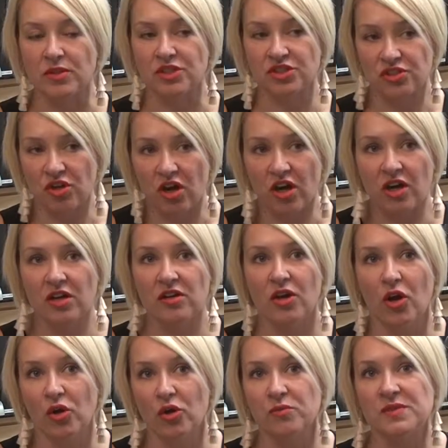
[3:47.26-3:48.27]
Shaw
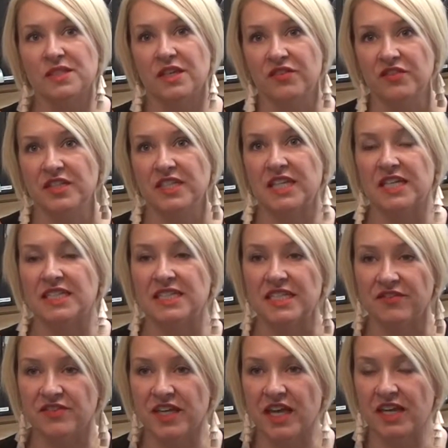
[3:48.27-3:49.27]
Homes definitely
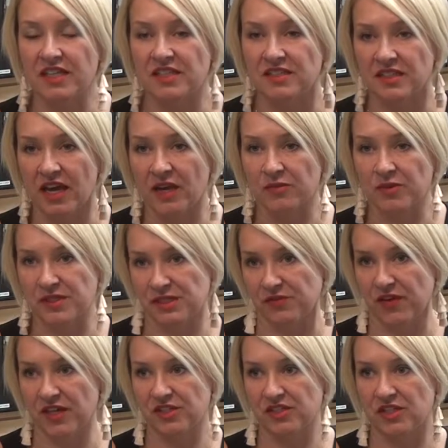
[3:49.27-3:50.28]
alleviated that
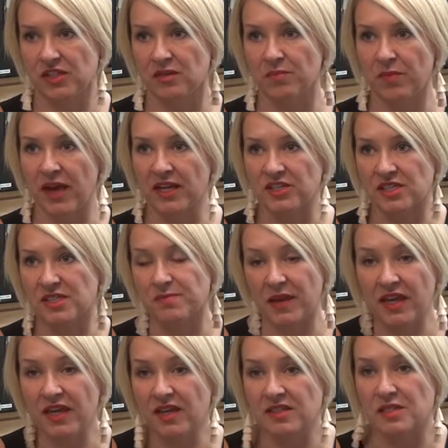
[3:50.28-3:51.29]
reservation by just
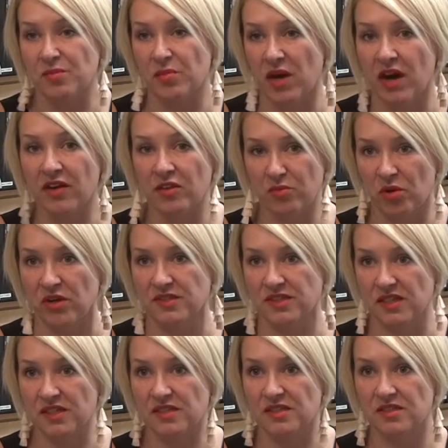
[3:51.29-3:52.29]
making us a part of the
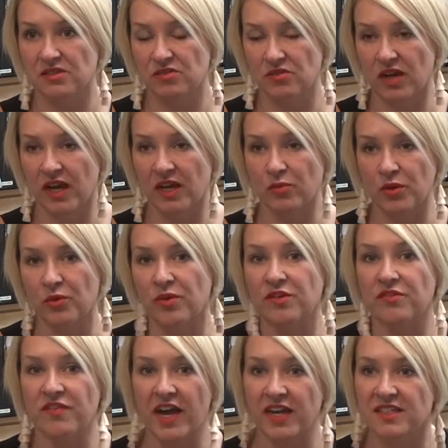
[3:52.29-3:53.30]
process, right? We were
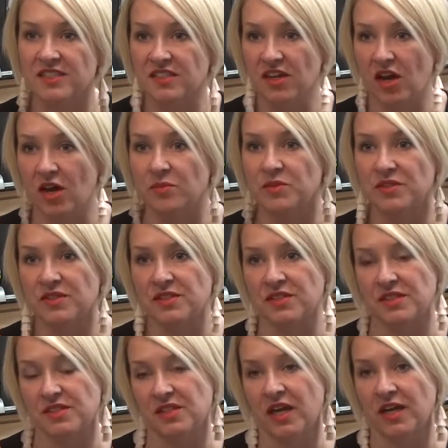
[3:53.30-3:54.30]
invited to come to the
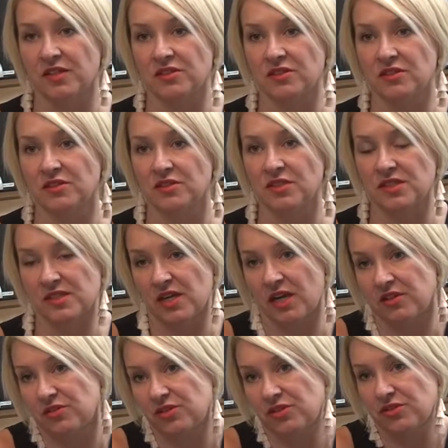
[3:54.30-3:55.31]

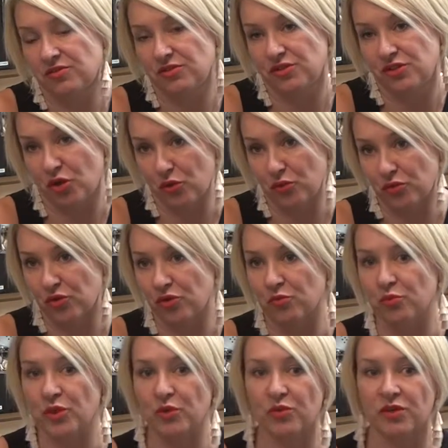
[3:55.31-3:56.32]
designer
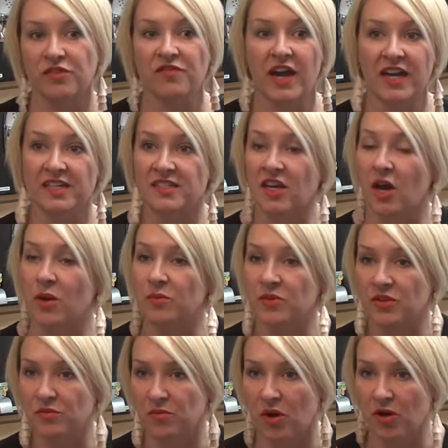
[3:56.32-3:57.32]
showroom. We were invited to come
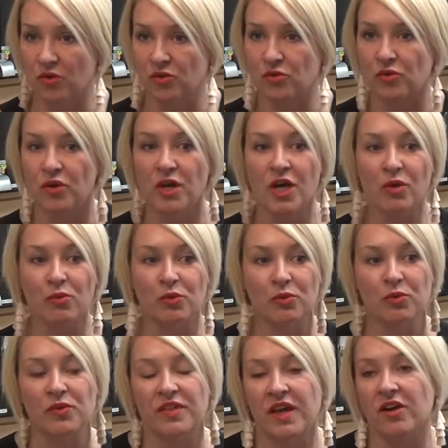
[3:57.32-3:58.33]
to the model. We
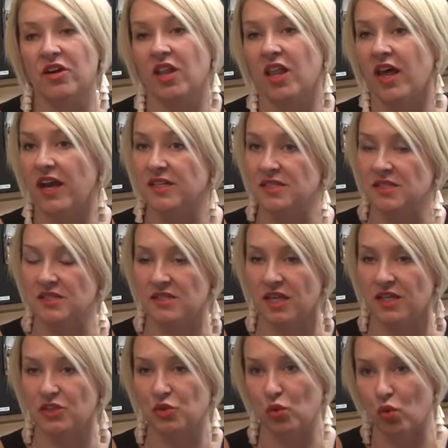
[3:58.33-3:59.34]
were with our clients as
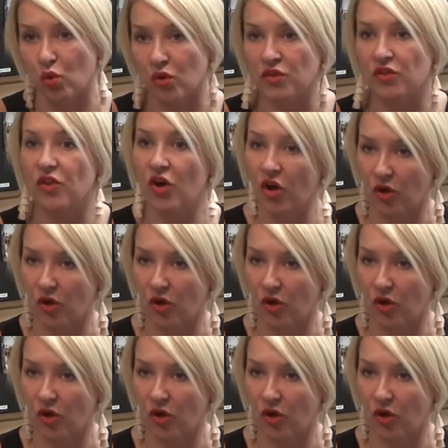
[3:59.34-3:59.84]
they toured the